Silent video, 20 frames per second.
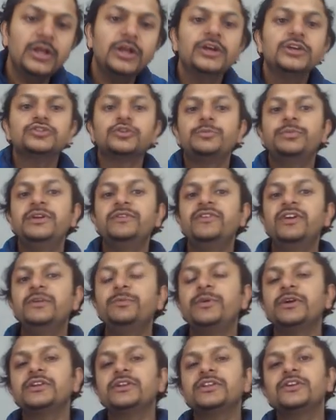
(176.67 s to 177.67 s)
So be very
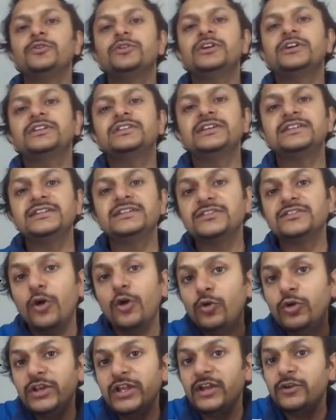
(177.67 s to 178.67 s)
particular. This is
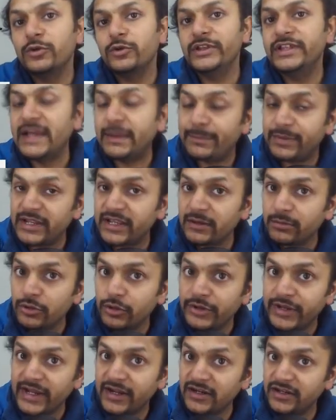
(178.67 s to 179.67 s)
only and only applicable
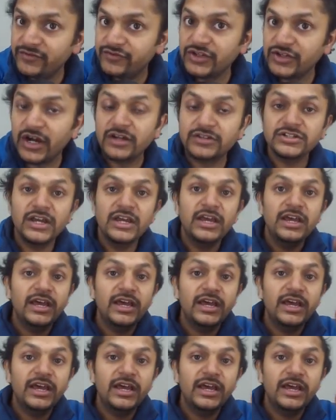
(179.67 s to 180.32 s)
on negative charge.